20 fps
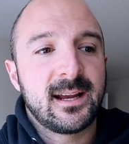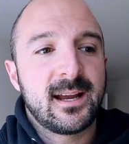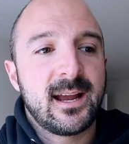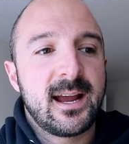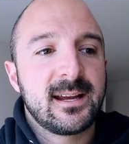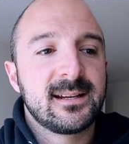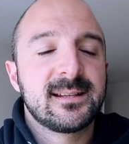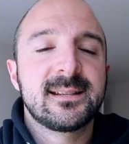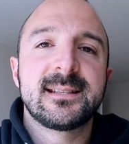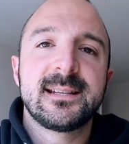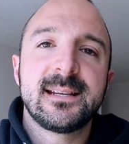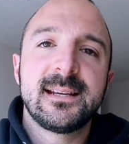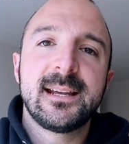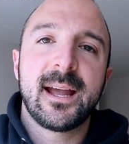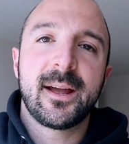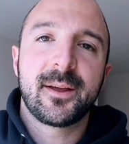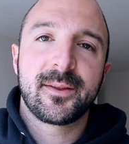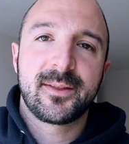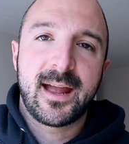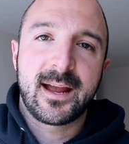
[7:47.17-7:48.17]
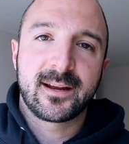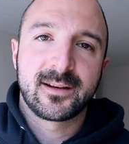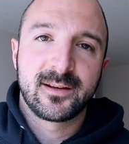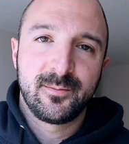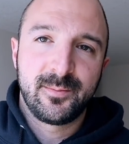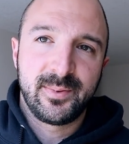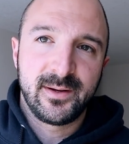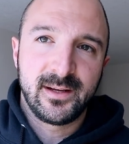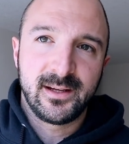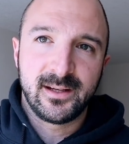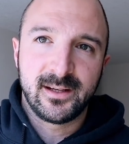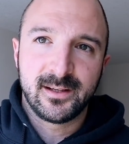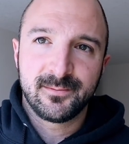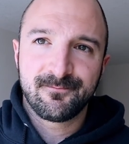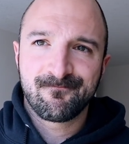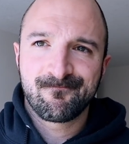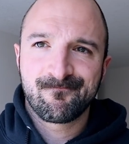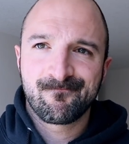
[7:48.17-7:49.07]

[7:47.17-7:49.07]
I, I see how that could be